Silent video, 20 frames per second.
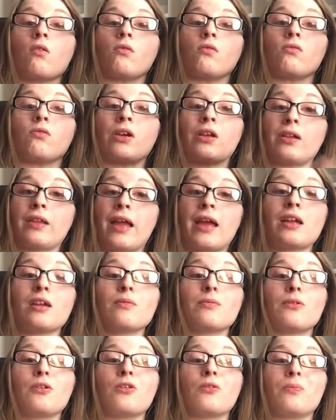
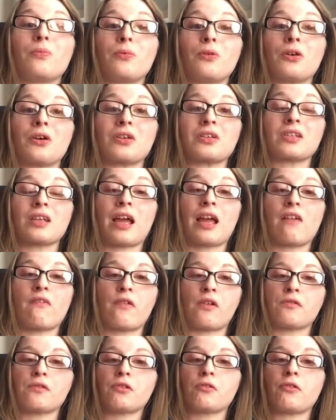relatable books I have
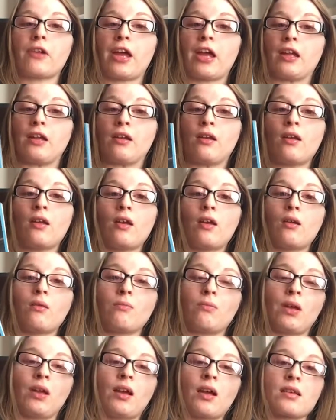ever read,
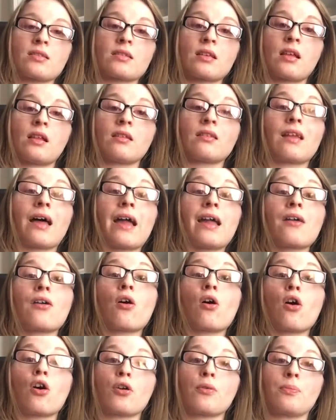because like
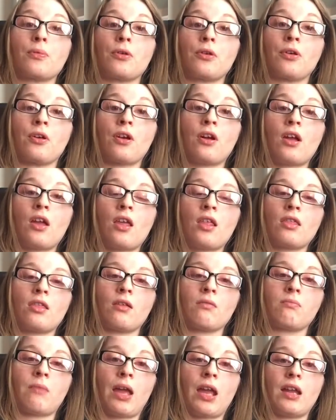Harper, the
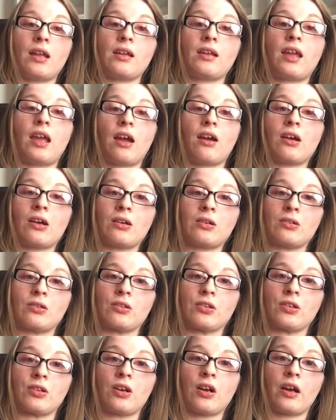main
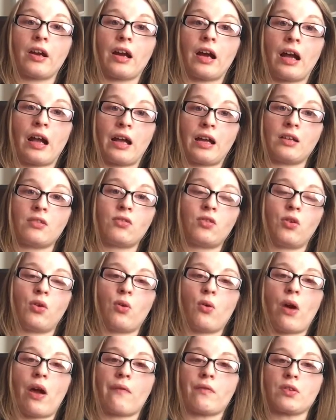character, I too
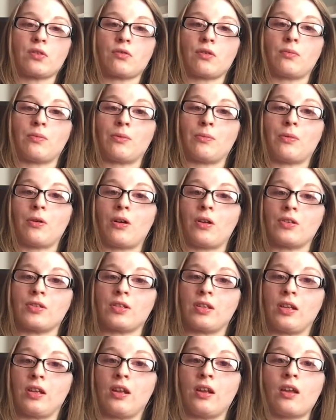have cerebral
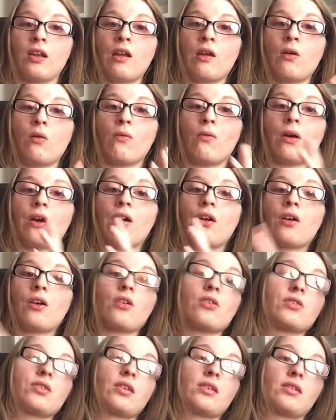palsy, where
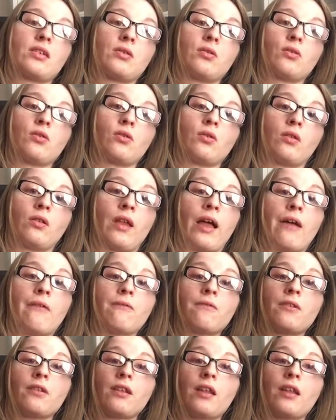hers is in her left